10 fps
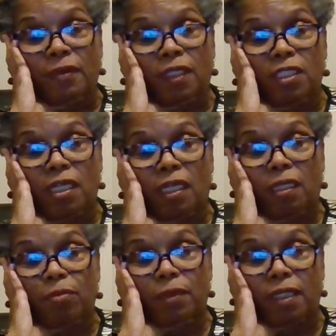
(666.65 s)
what you
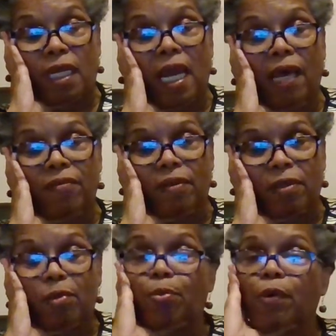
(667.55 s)
call them, the Catholic,
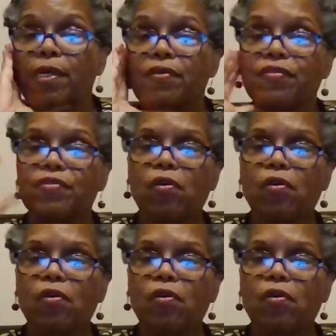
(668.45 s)
the priests.